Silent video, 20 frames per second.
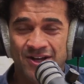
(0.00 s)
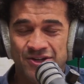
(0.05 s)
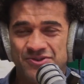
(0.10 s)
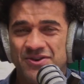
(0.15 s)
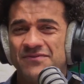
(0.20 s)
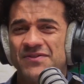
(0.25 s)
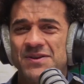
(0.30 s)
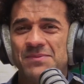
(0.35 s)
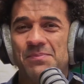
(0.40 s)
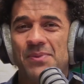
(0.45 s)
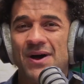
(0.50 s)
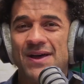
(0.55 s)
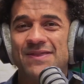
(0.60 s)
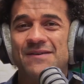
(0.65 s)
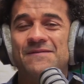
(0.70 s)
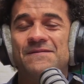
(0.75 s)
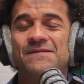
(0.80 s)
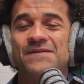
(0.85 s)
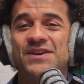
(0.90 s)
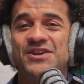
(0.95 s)
Driven by
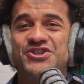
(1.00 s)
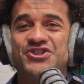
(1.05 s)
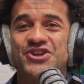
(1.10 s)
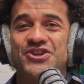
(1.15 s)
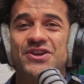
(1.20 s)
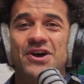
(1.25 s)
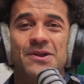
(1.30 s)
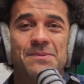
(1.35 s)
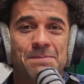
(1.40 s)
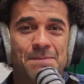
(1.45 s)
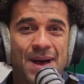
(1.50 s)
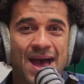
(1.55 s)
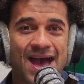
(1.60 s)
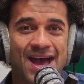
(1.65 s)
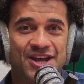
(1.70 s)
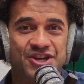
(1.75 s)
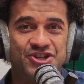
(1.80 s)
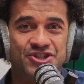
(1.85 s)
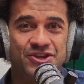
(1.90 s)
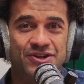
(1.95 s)
the vision and
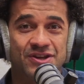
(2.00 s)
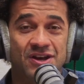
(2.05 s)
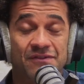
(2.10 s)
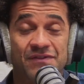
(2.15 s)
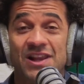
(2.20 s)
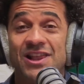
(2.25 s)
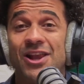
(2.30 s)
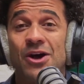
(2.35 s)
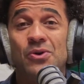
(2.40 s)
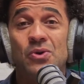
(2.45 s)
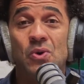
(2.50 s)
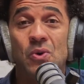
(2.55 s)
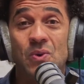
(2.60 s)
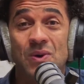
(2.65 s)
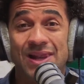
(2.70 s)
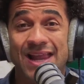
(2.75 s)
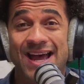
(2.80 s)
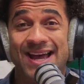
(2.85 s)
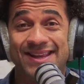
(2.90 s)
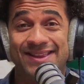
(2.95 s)
passion of a
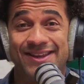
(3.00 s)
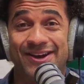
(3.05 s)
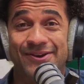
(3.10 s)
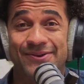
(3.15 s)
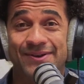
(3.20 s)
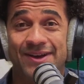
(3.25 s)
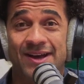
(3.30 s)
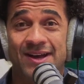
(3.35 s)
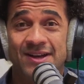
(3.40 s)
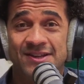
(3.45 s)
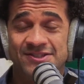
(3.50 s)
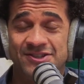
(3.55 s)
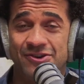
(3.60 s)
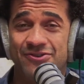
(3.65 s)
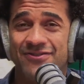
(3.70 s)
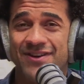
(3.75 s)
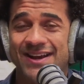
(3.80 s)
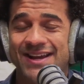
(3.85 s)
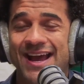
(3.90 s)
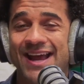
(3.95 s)
local landowner to
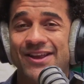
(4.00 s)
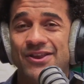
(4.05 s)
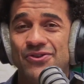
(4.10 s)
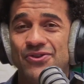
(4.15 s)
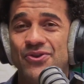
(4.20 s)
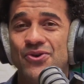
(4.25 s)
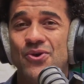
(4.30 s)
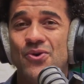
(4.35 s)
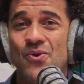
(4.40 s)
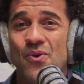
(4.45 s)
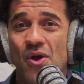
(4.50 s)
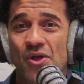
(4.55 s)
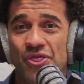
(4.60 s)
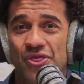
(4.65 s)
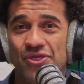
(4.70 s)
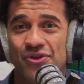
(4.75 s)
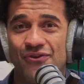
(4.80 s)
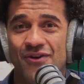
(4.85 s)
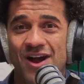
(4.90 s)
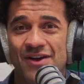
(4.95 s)
create a new,
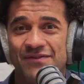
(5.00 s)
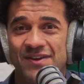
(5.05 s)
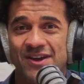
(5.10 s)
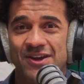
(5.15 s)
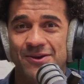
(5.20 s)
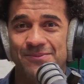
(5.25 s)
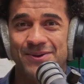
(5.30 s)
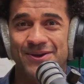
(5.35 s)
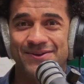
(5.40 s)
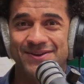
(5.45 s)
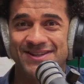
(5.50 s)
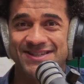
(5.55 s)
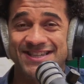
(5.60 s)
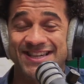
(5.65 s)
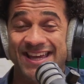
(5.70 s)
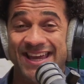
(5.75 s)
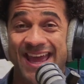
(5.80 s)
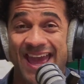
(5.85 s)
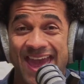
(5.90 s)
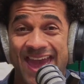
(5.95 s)
thriving
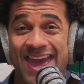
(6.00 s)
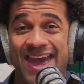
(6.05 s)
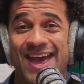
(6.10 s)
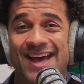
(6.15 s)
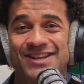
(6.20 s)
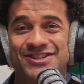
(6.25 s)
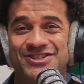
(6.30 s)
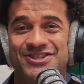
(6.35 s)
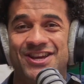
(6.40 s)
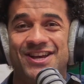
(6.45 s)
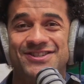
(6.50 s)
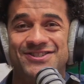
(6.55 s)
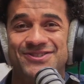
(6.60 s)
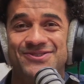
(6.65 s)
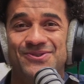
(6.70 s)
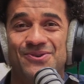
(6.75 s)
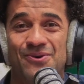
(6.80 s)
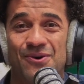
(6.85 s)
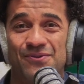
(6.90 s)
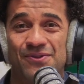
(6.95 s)
community here
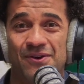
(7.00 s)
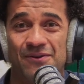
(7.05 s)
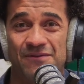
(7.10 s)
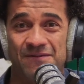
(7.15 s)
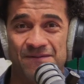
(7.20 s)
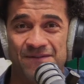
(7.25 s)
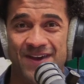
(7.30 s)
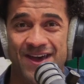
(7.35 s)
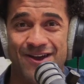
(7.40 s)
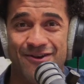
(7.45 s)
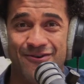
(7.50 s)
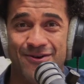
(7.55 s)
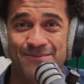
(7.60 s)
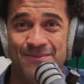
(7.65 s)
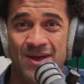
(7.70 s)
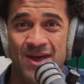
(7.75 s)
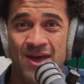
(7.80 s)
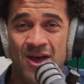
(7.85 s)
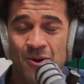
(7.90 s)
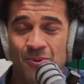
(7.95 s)
just north of
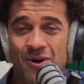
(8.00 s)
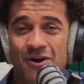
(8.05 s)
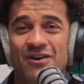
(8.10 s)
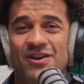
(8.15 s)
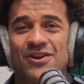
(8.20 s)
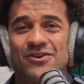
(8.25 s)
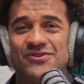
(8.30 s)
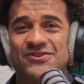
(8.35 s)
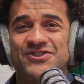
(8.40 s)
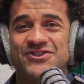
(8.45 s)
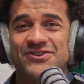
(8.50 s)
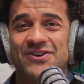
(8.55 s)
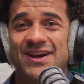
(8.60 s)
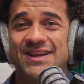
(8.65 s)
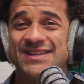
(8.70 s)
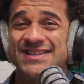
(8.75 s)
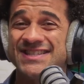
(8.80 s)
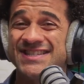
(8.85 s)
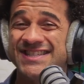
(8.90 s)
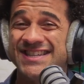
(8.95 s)
Fareham, where
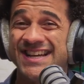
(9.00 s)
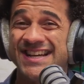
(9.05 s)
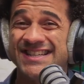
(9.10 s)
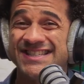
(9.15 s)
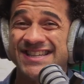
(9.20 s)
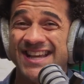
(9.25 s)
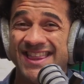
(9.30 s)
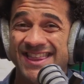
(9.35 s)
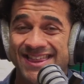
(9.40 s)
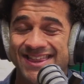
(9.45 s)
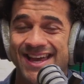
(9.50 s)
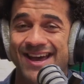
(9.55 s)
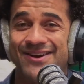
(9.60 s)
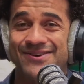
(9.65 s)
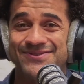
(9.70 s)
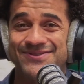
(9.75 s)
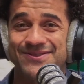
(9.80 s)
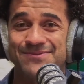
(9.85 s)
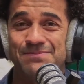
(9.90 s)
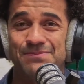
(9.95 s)
alongside
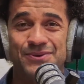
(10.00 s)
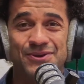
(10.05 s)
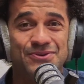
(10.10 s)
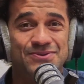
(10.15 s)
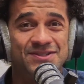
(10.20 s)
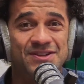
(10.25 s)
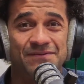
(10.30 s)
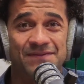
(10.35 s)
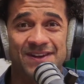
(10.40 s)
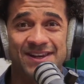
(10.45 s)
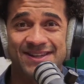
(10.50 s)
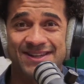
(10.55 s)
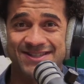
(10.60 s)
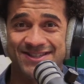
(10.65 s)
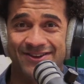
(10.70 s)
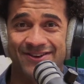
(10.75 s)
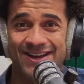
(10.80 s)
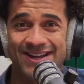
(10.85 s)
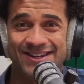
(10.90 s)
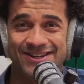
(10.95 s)
6,000 beautifully
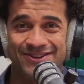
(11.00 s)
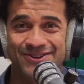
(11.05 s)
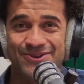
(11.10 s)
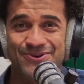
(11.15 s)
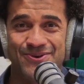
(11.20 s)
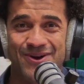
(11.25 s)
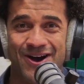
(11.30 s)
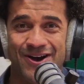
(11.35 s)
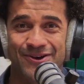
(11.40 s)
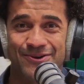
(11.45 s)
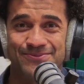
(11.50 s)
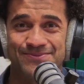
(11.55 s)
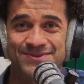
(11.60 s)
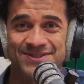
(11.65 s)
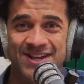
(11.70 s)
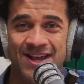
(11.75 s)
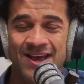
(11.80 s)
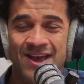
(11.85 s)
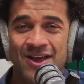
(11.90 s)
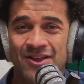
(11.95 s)
designed new
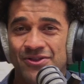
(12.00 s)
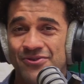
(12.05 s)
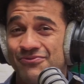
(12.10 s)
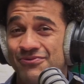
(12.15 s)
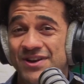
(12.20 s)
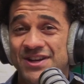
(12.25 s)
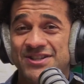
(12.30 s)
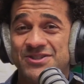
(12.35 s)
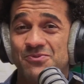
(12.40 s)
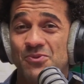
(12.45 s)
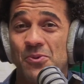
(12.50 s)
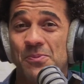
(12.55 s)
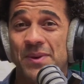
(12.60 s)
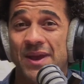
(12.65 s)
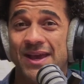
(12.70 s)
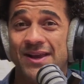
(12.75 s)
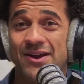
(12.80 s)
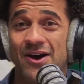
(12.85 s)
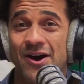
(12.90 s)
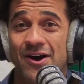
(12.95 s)
homes, the region will
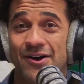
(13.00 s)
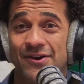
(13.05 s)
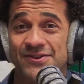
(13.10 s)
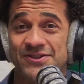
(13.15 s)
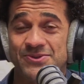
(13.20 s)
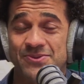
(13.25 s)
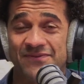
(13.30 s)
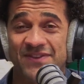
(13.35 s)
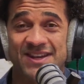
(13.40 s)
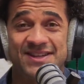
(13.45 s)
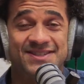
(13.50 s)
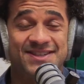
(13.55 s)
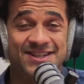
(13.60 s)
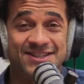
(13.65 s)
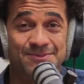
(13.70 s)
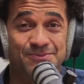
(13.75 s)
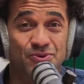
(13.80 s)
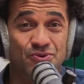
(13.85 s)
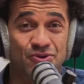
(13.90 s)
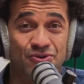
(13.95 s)
be enhanced with
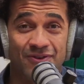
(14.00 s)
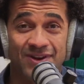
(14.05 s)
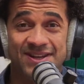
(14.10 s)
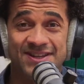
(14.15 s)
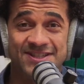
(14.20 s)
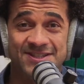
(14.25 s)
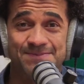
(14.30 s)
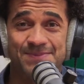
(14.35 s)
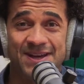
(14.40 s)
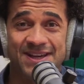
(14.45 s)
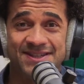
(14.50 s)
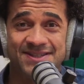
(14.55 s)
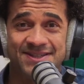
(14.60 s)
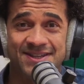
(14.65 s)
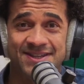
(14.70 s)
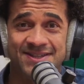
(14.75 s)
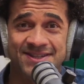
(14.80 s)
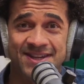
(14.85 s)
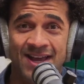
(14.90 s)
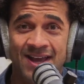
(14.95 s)
accessible green
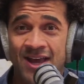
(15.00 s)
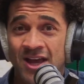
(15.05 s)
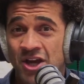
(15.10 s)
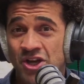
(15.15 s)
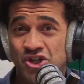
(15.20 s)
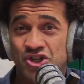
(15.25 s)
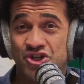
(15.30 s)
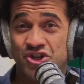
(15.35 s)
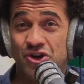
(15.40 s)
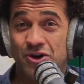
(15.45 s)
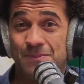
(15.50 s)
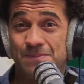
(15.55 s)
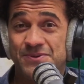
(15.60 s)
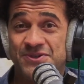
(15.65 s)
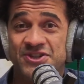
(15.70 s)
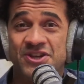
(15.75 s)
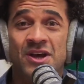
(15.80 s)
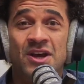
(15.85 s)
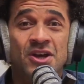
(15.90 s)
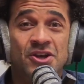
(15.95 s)
spaces,
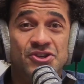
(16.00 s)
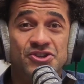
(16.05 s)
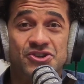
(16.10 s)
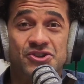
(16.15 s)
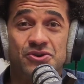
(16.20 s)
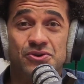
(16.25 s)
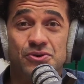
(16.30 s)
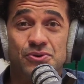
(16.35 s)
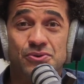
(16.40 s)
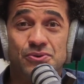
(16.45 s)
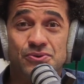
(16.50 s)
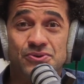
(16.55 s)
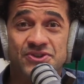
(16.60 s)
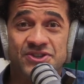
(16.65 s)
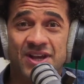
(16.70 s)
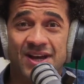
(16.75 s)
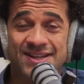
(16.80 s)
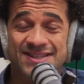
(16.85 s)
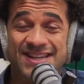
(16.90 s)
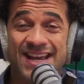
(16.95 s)
shops,
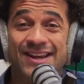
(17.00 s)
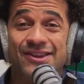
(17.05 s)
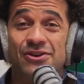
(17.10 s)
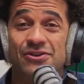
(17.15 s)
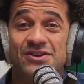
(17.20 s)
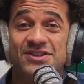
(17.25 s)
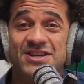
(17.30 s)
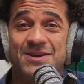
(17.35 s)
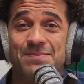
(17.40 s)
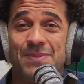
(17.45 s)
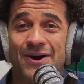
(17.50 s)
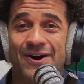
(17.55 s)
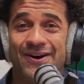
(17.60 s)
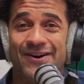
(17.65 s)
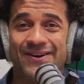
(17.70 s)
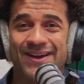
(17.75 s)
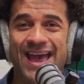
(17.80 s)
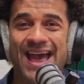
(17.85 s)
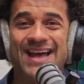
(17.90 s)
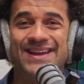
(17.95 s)
schools, a technology
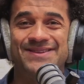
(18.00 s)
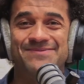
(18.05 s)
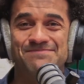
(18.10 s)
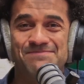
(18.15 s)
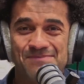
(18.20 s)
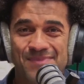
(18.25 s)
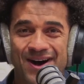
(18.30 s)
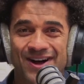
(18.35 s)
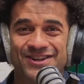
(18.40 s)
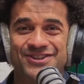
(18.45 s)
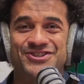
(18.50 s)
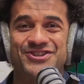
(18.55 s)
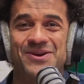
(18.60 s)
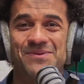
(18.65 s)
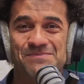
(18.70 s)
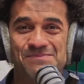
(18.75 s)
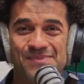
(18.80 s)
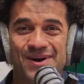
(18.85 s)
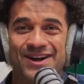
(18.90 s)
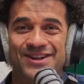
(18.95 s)
park, and much,
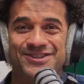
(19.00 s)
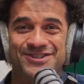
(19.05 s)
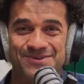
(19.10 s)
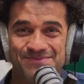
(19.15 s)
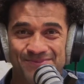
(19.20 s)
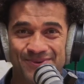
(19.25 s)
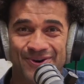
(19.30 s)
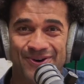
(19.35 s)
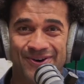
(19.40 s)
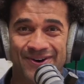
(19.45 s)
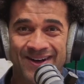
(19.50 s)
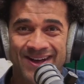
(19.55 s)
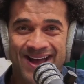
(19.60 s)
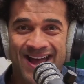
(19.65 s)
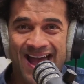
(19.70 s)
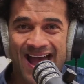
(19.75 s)
much more.